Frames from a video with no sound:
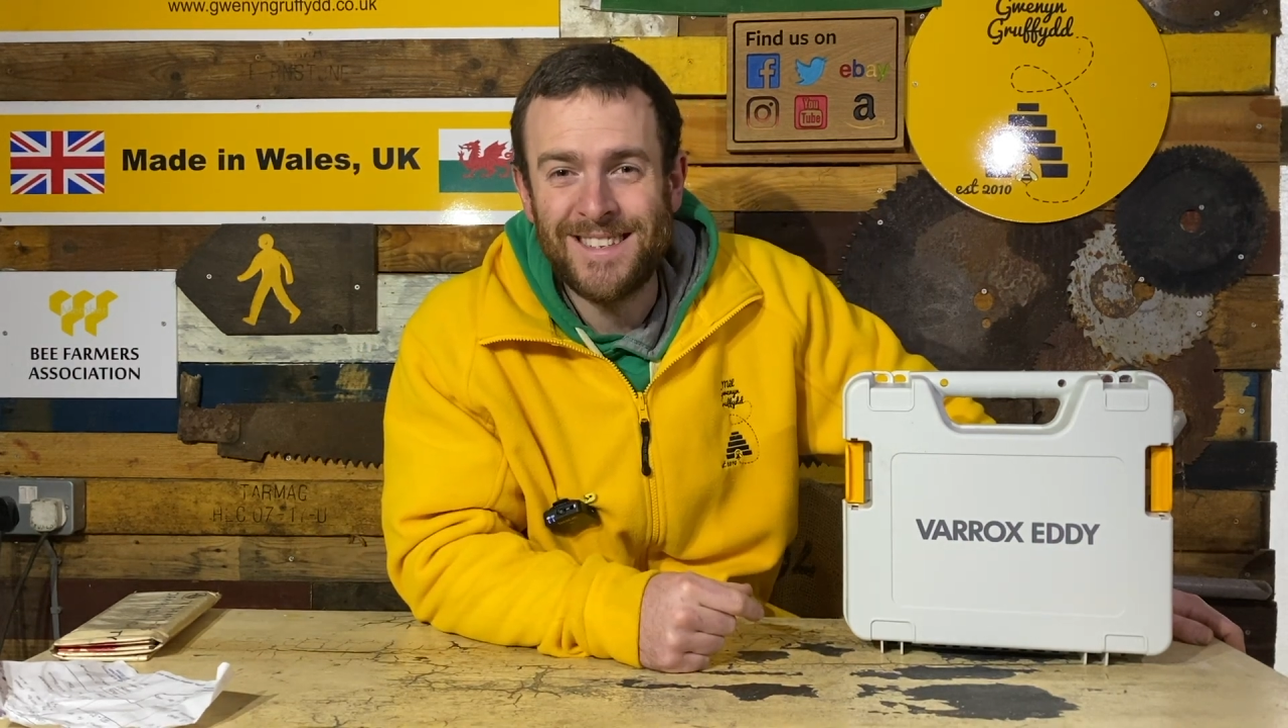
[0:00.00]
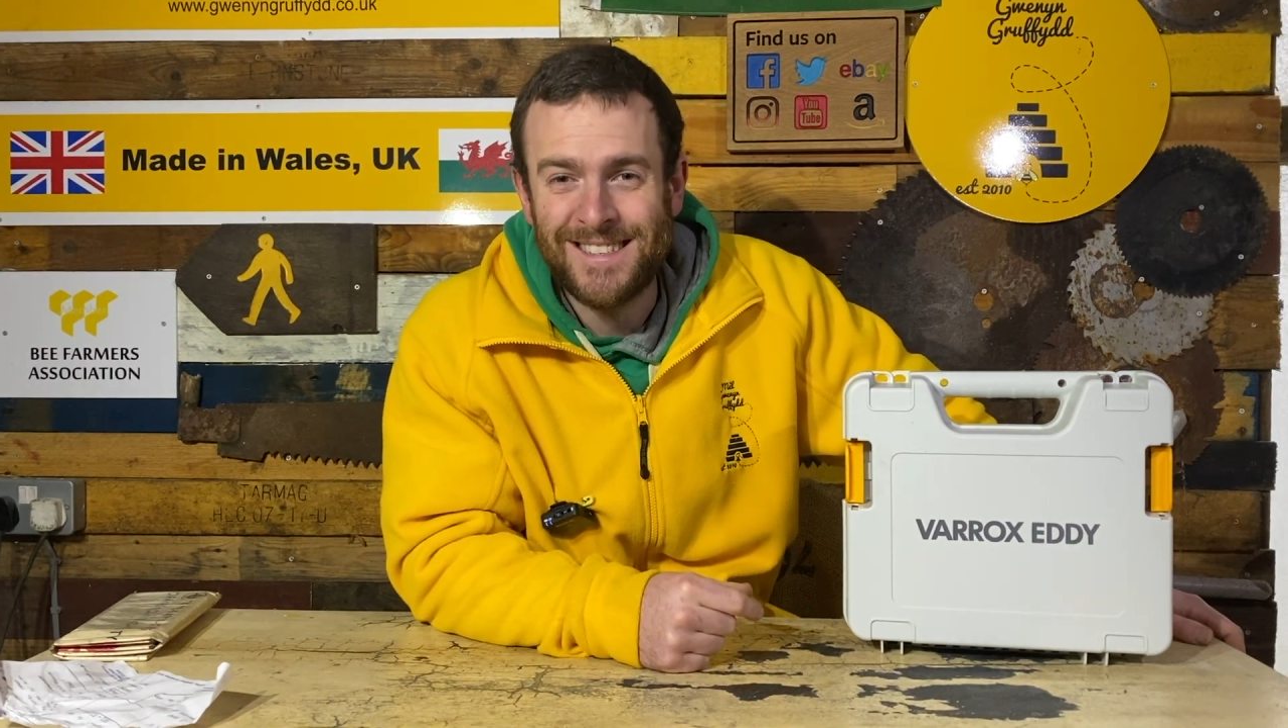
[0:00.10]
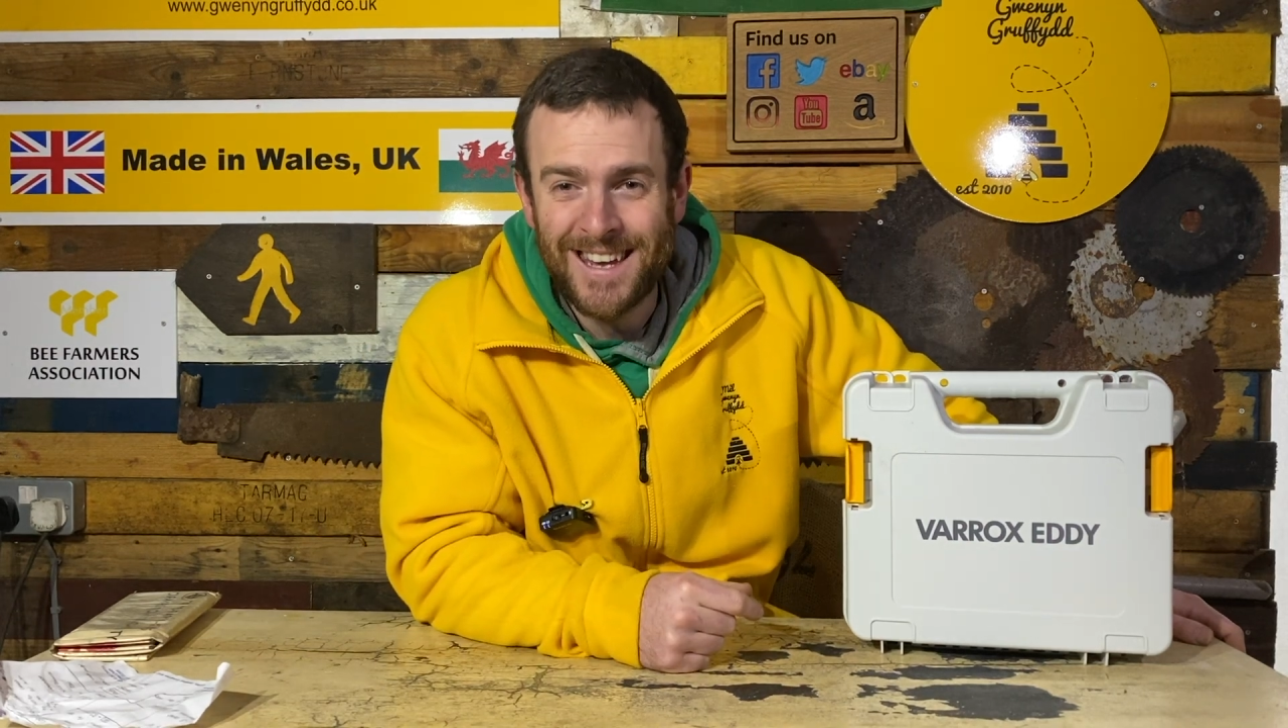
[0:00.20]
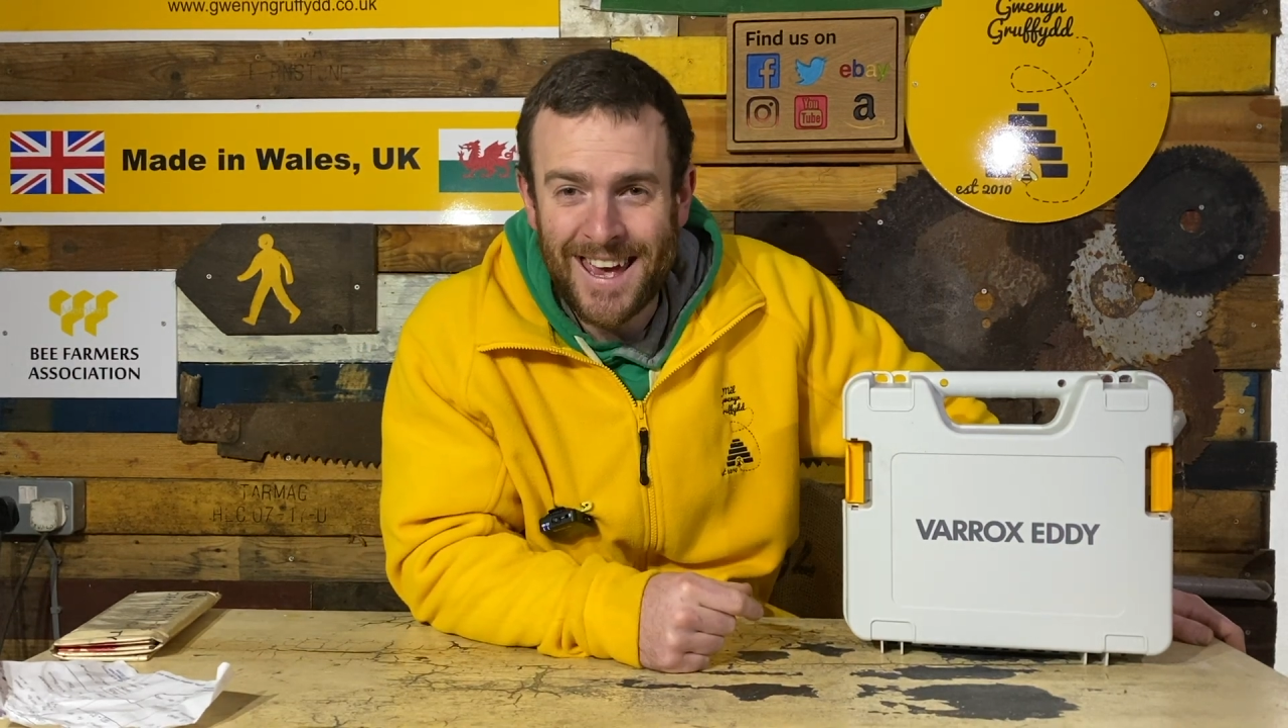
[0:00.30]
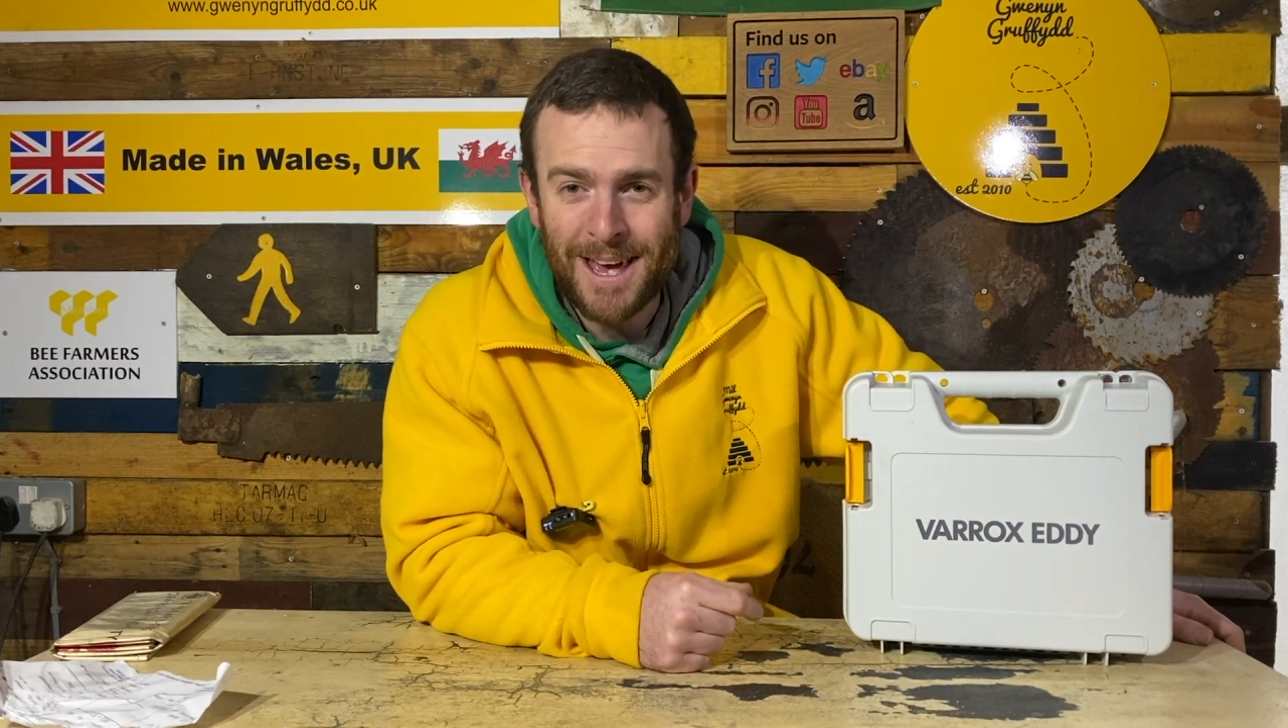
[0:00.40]

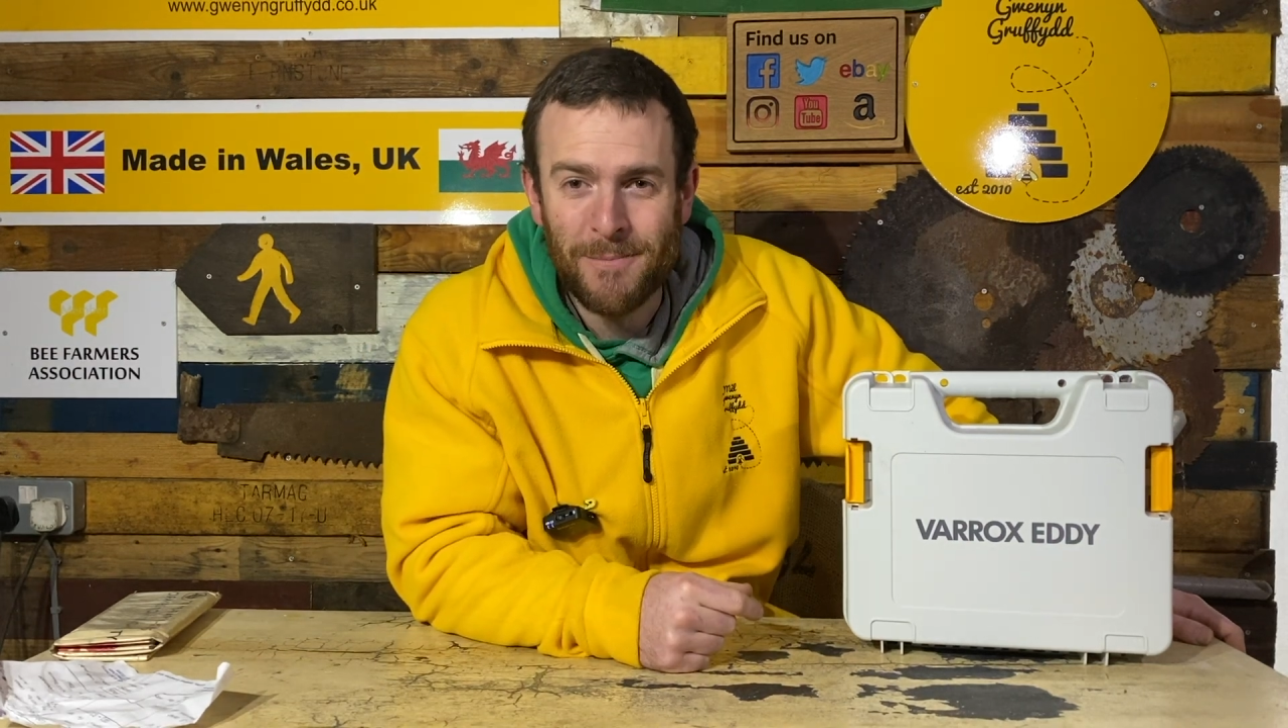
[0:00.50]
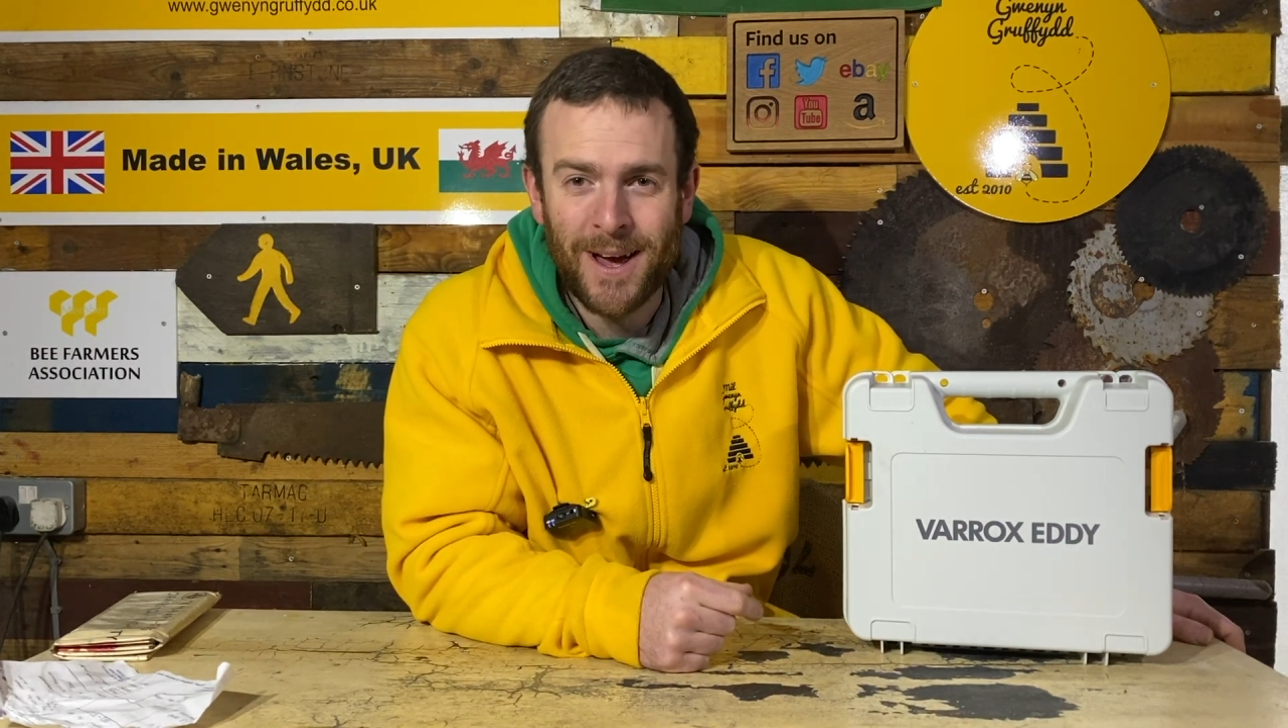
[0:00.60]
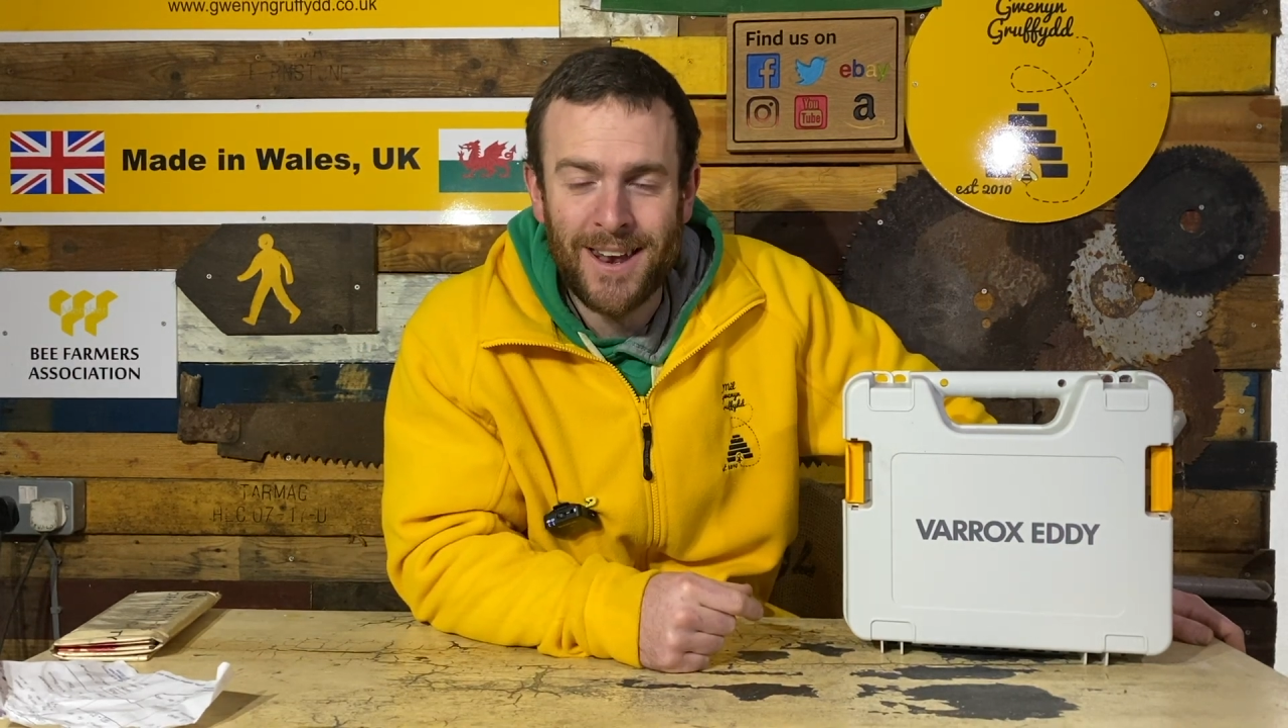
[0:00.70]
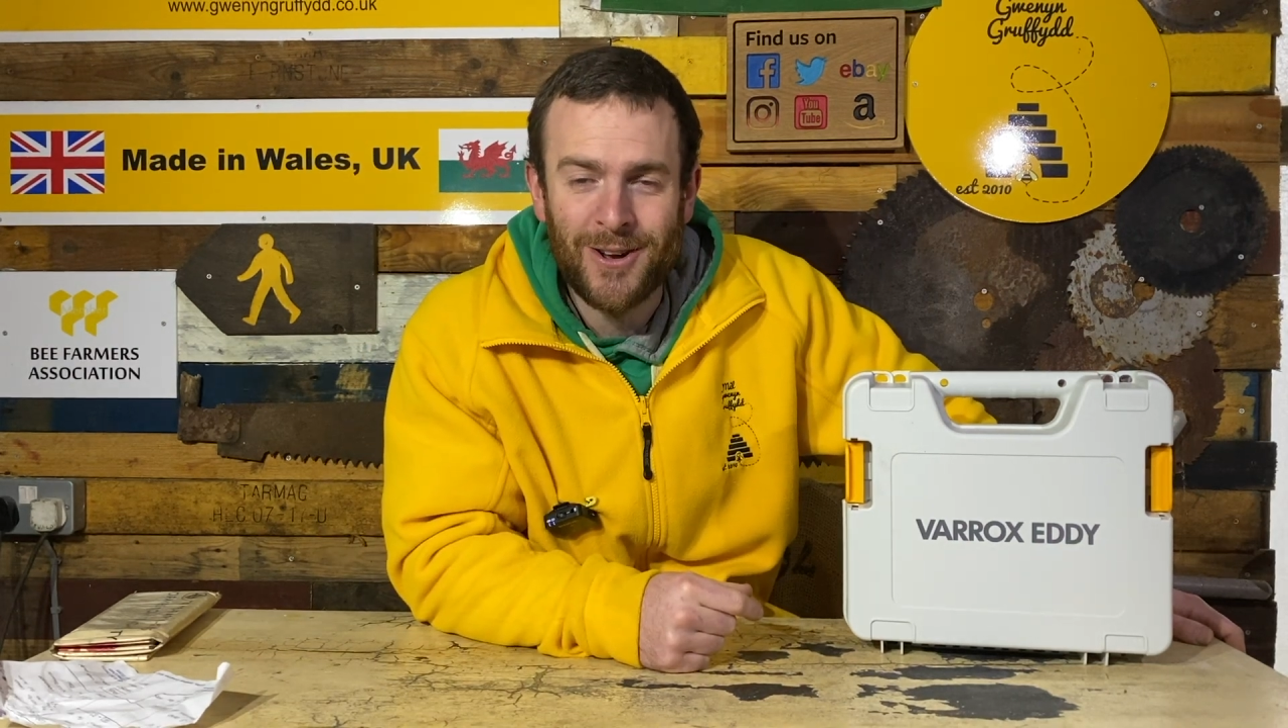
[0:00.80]
same kind